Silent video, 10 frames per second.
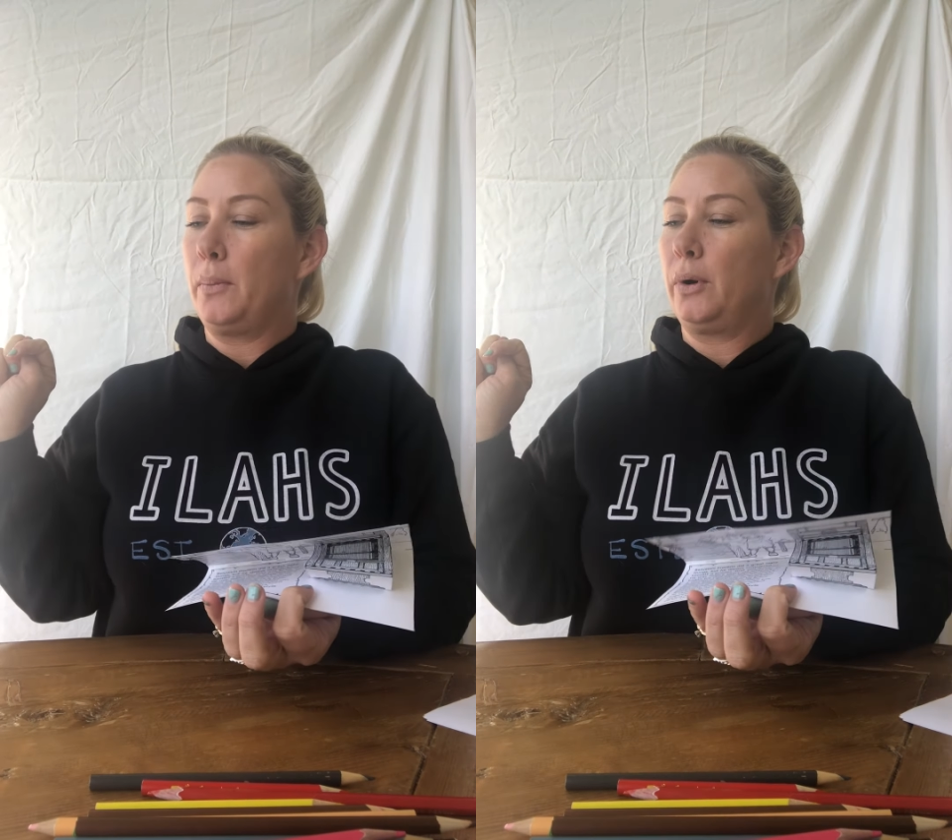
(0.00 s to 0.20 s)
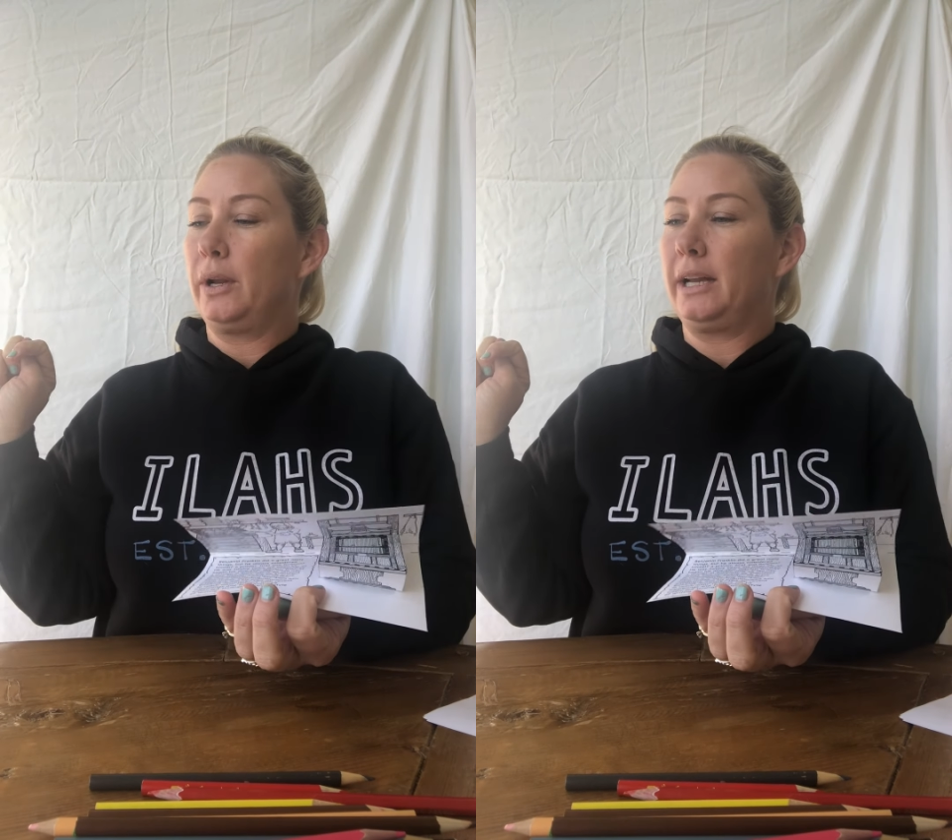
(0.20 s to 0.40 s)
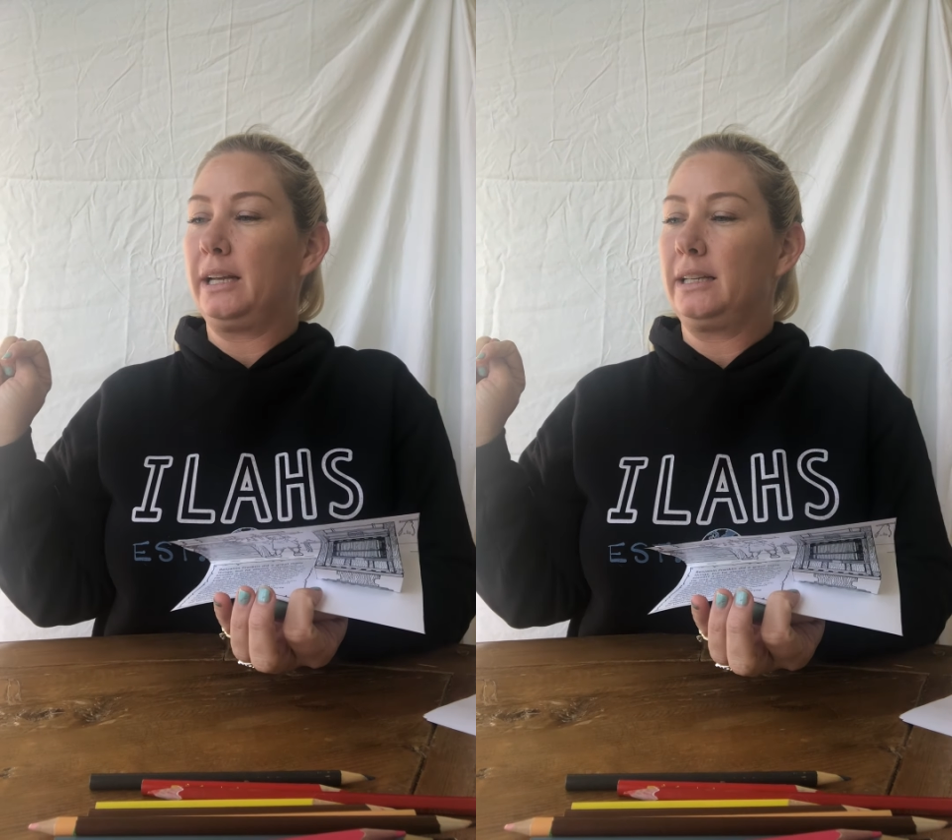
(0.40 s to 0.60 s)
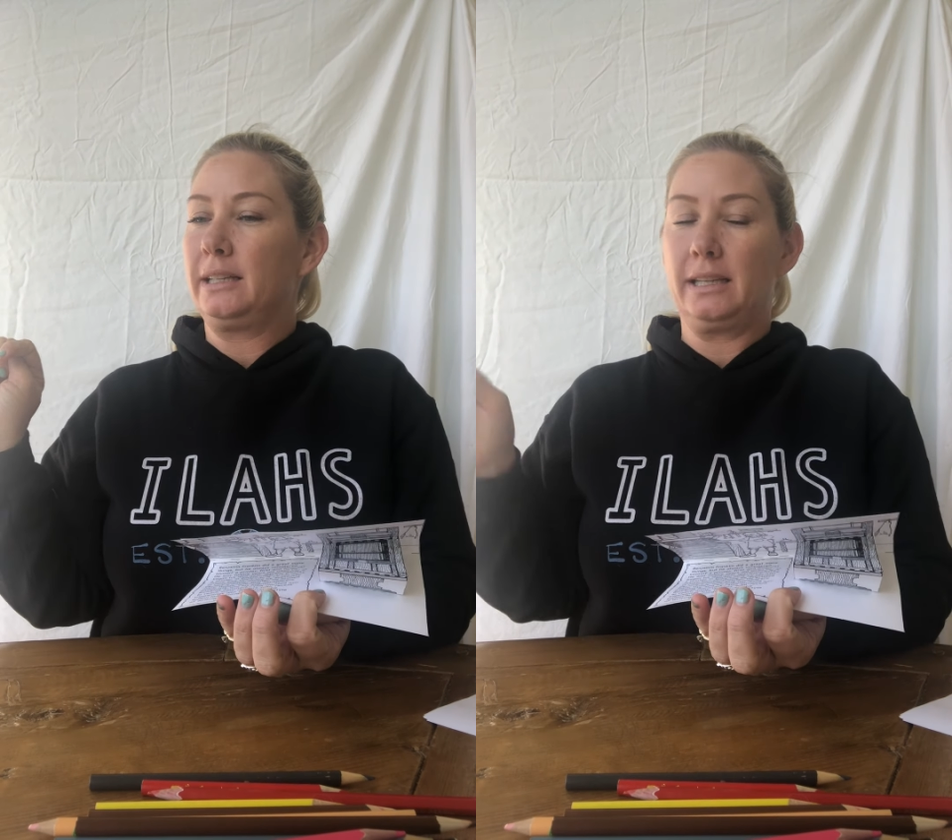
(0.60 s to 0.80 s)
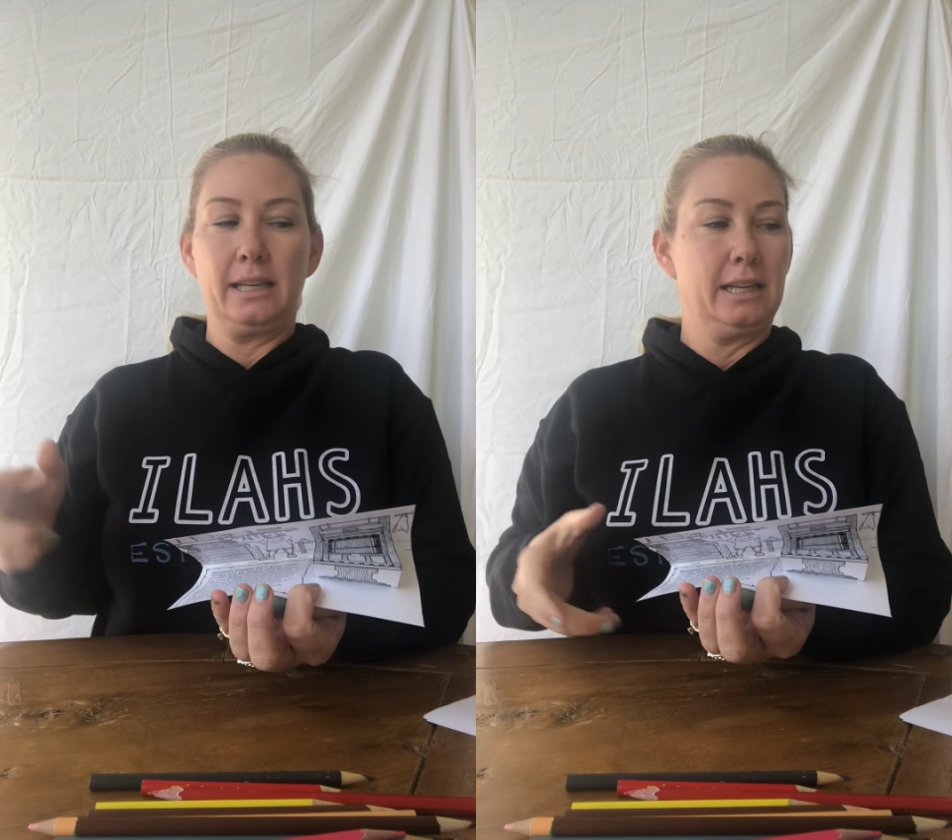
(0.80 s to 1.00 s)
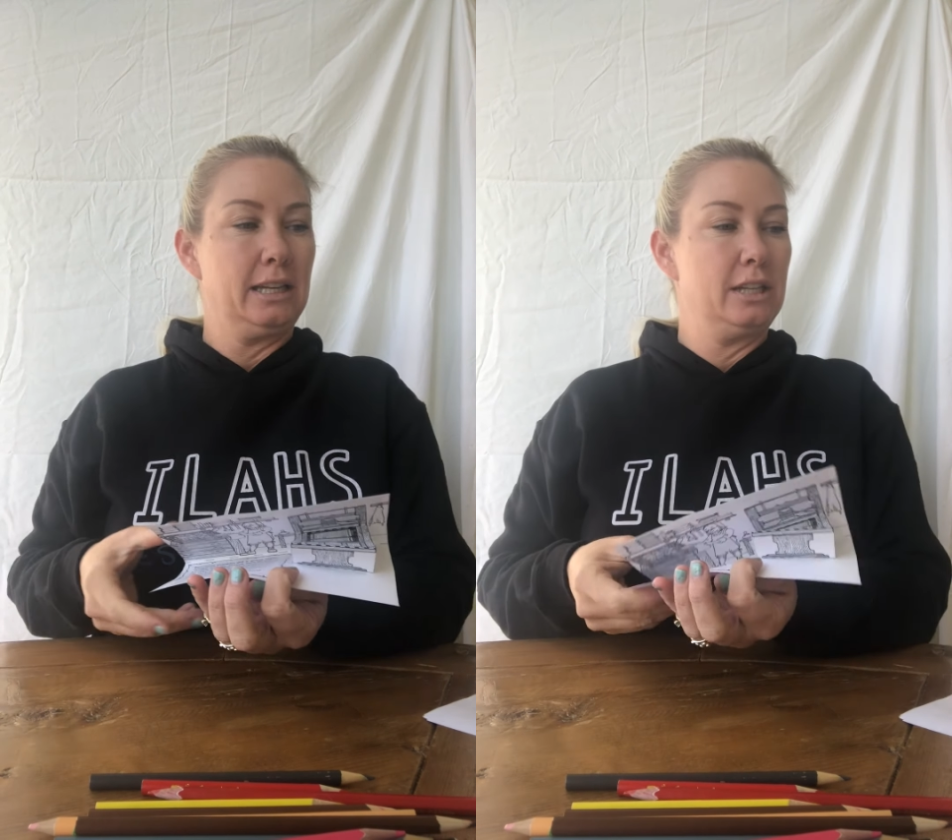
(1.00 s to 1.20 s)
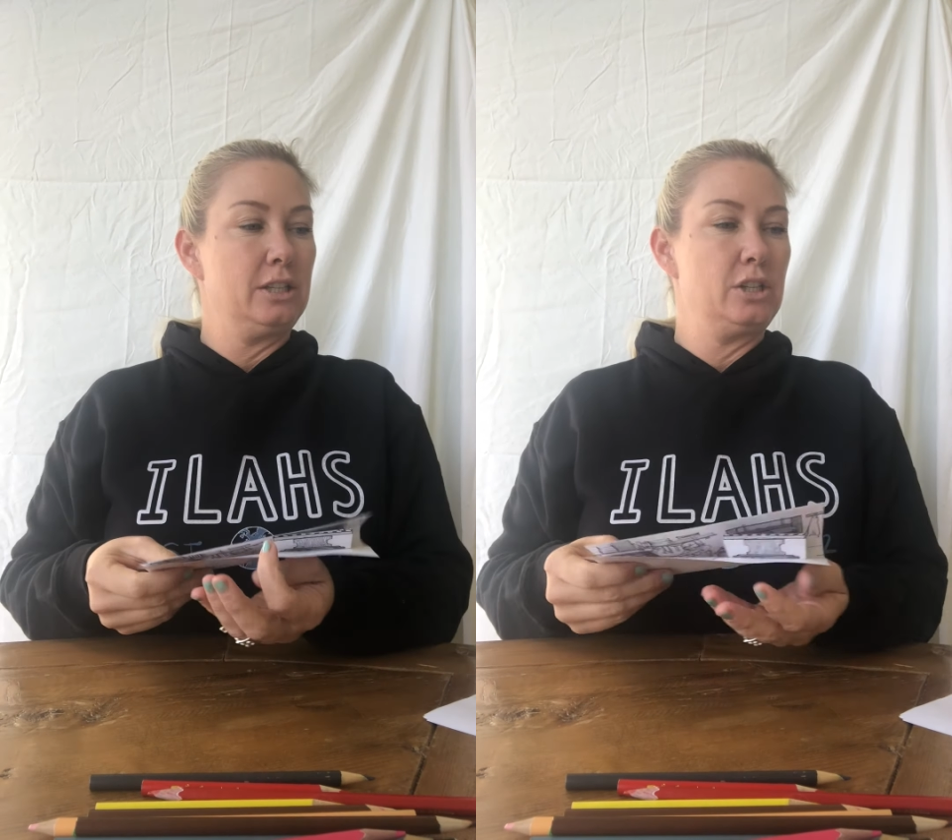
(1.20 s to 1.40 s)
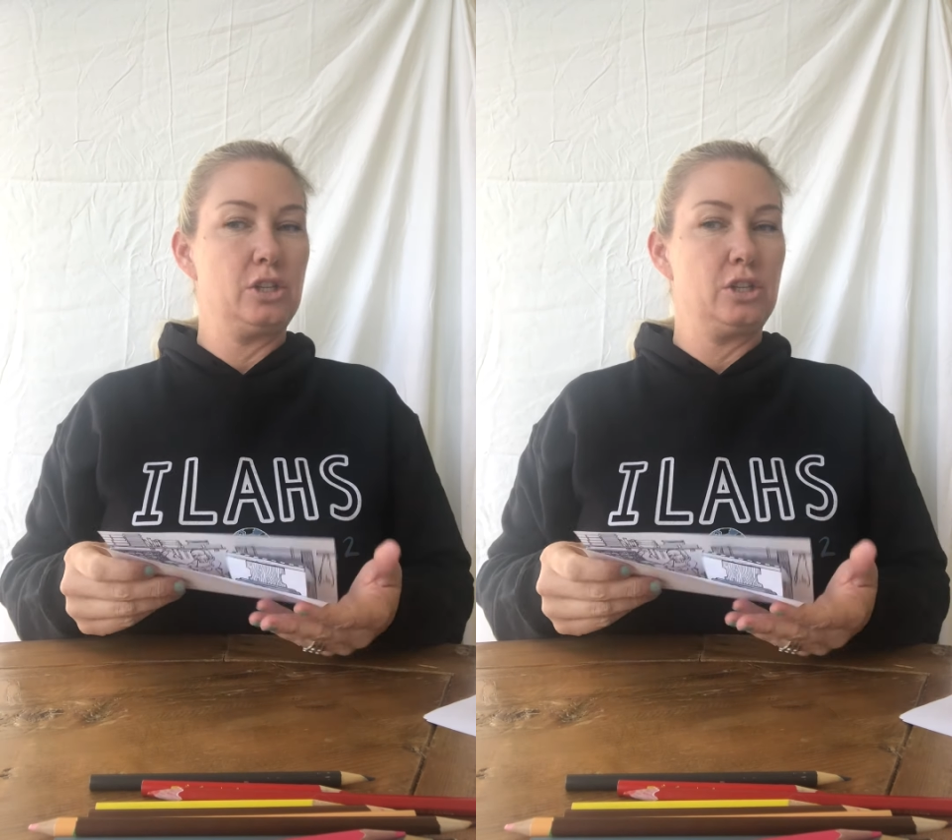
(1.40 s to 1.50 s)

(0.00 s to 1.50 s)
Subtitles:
Put it in